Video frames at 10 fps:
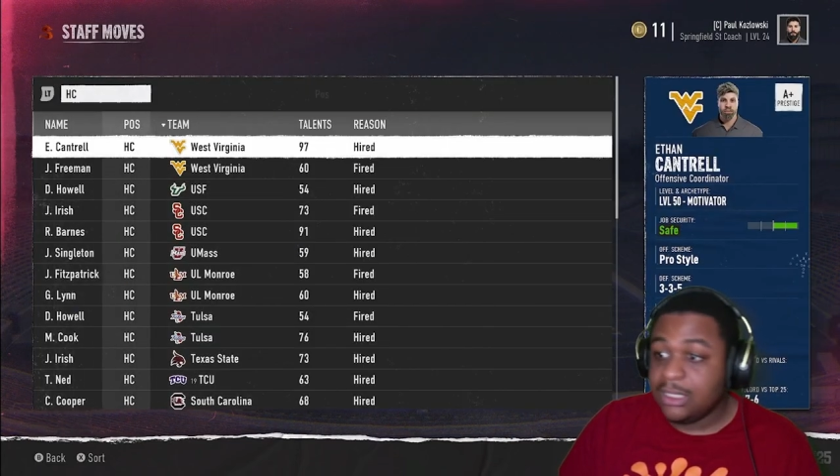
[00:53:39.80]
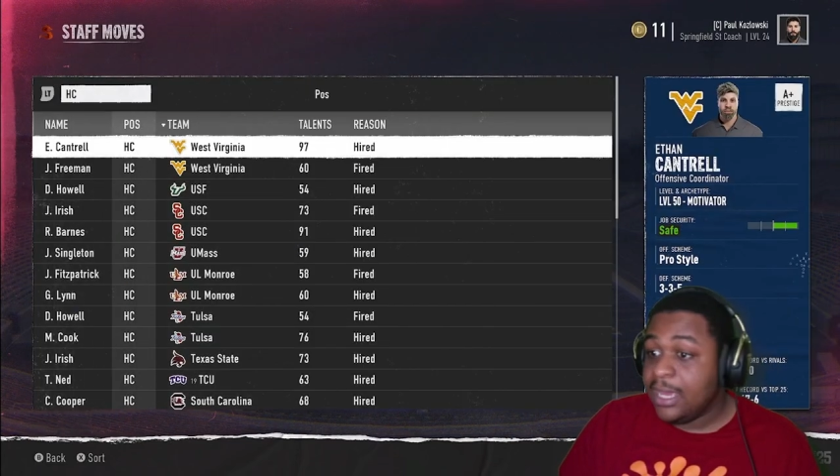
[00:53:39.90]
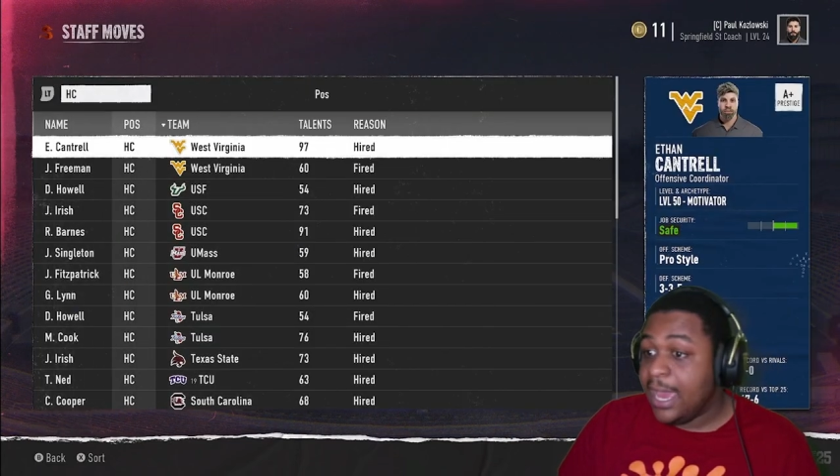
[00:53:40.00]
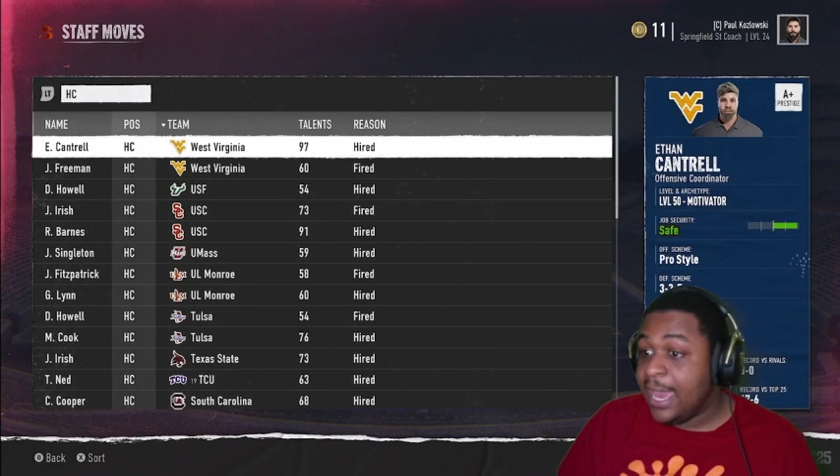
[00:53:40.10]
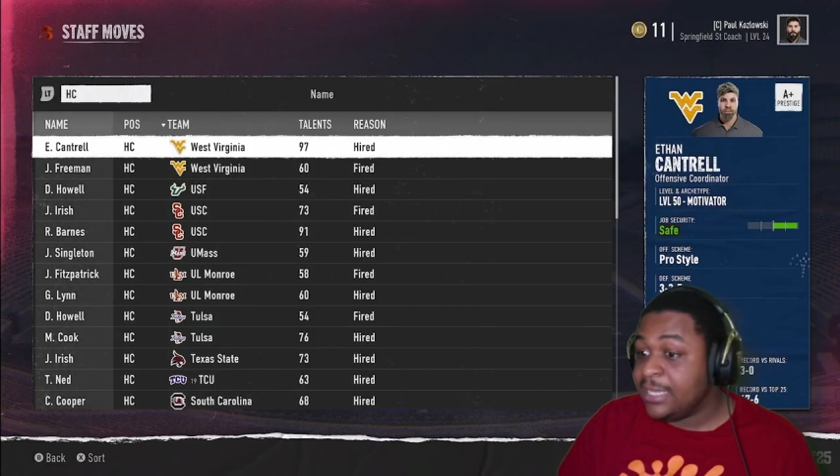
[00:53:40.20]

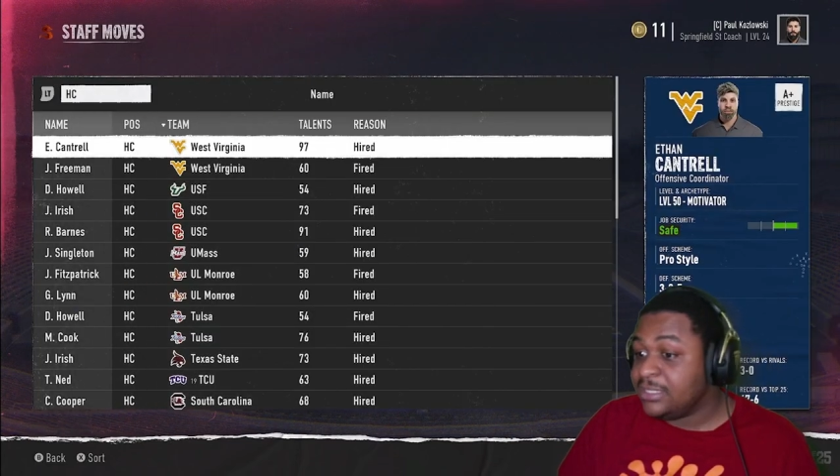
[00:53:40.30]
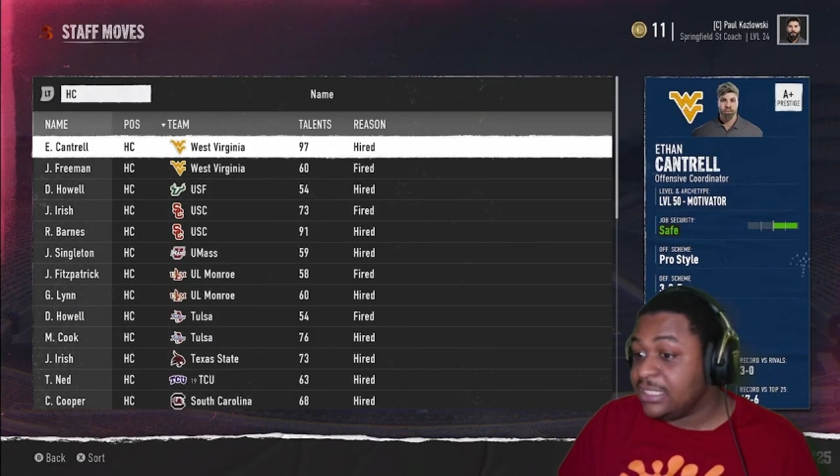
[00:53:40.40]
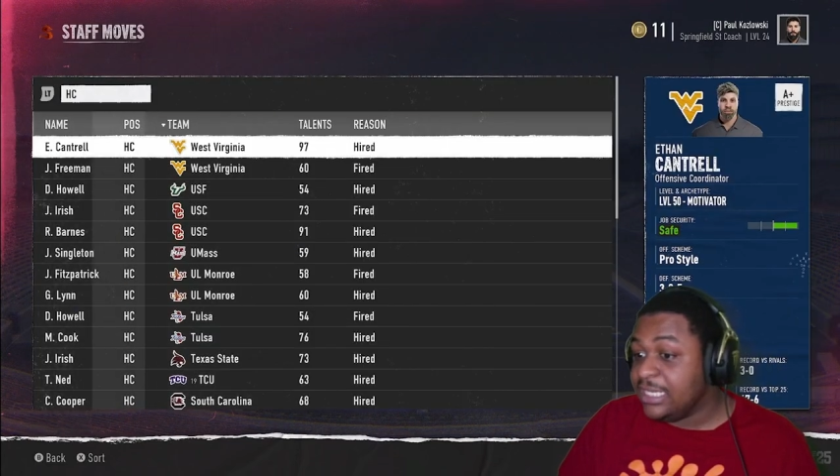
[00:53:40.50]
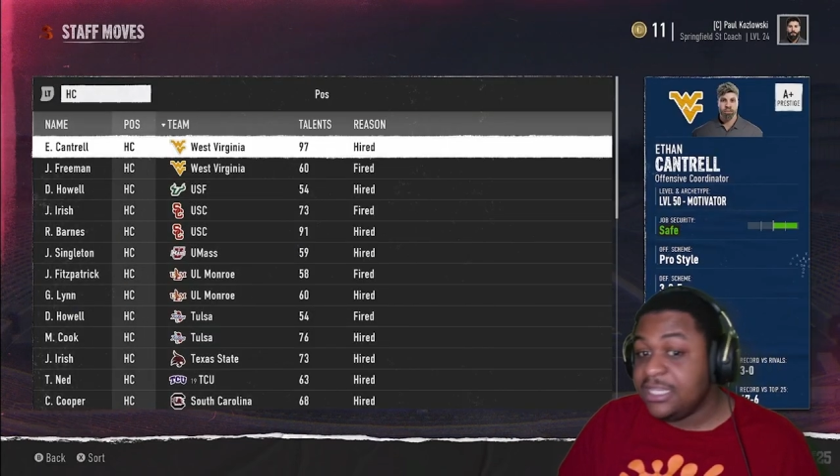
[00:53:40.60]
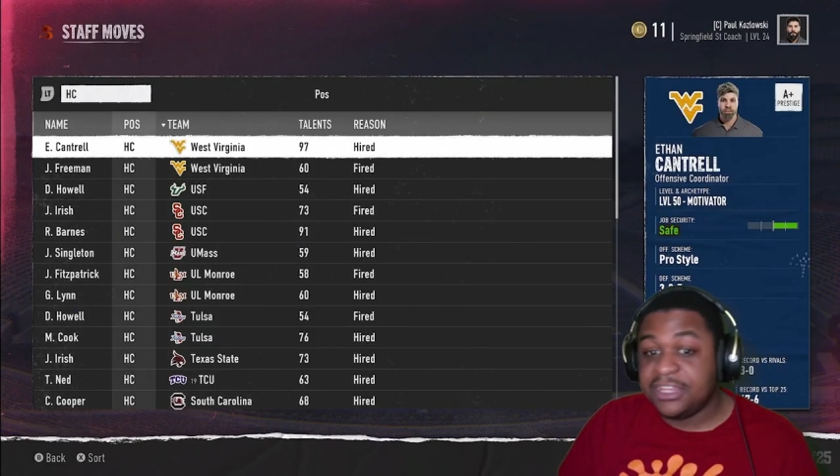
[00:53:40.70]
As
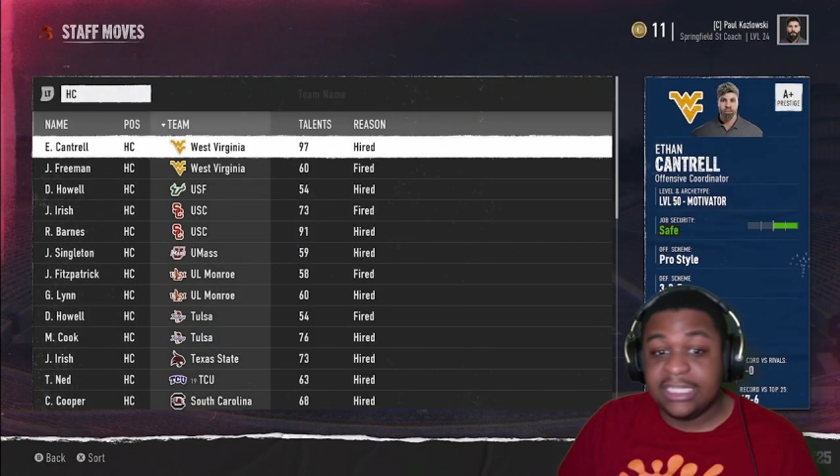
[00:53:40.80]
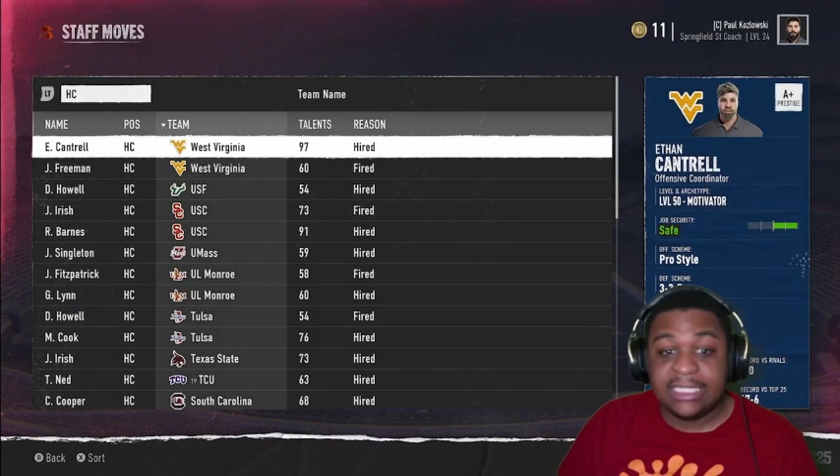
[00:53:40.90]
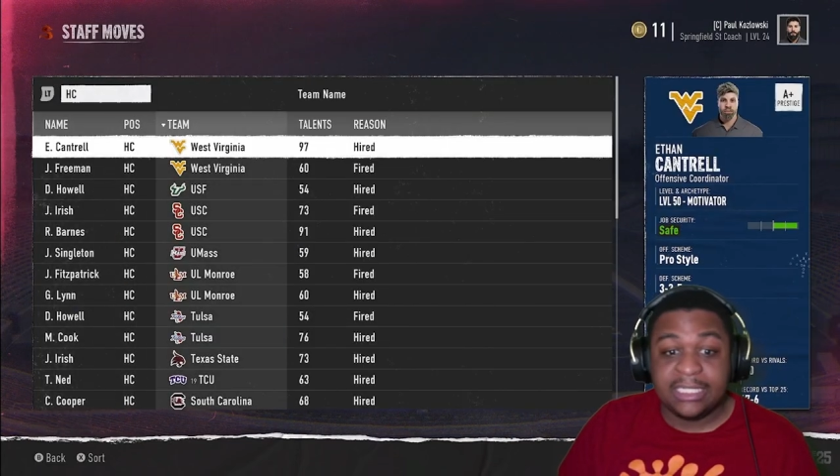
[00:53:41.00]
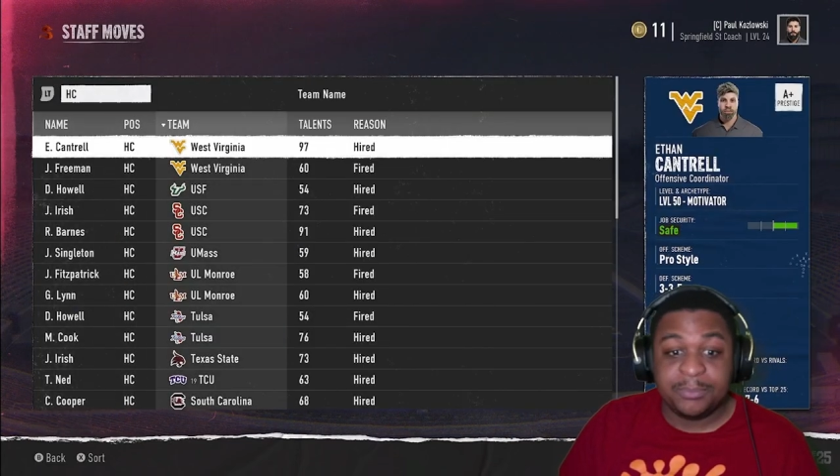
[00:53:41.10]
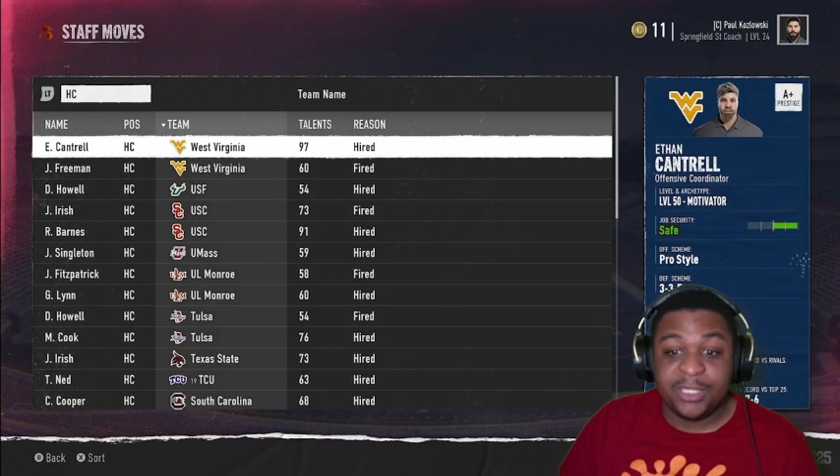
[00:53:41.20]
Ethan
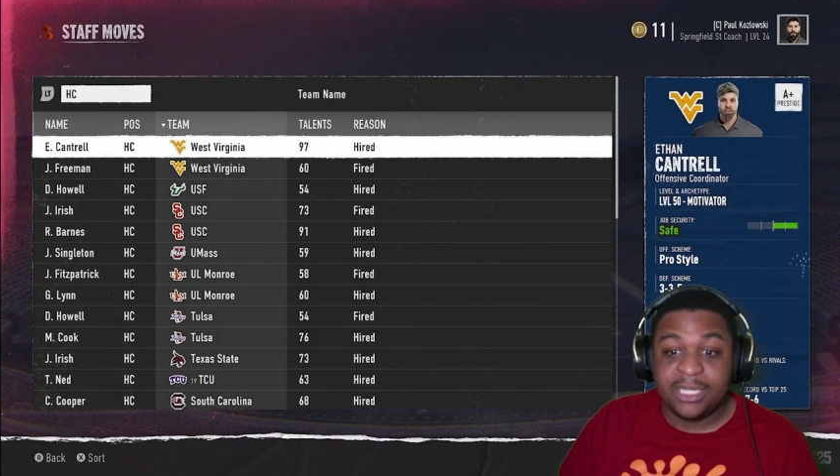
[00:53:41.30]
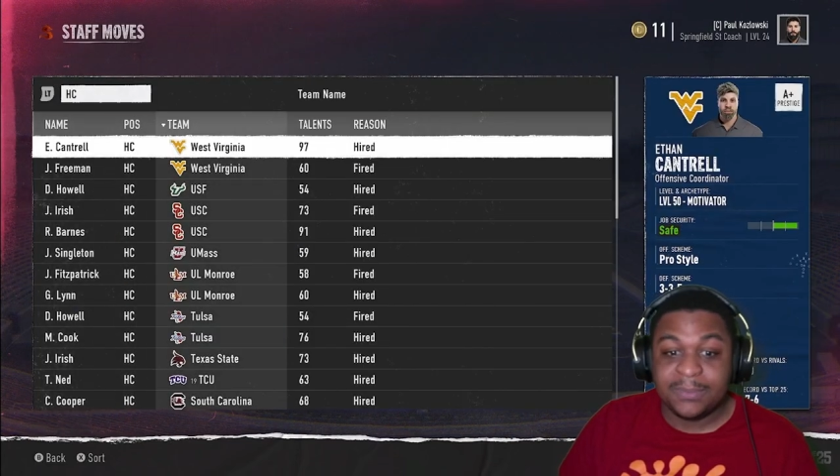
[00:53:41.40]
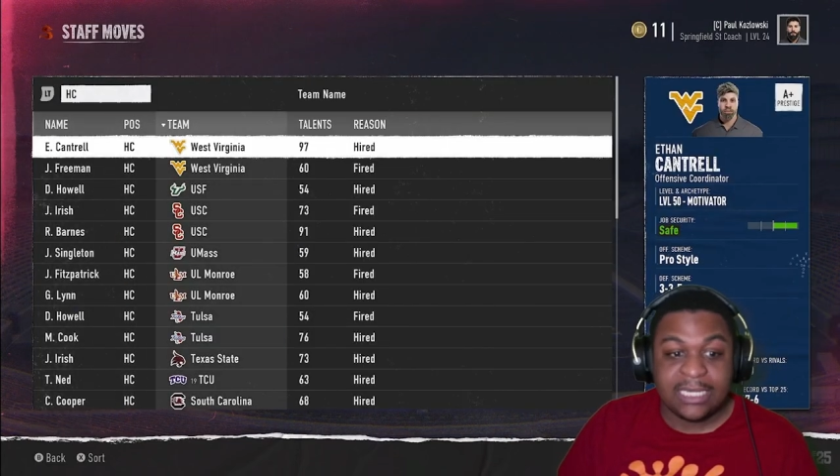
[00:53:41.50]
becomes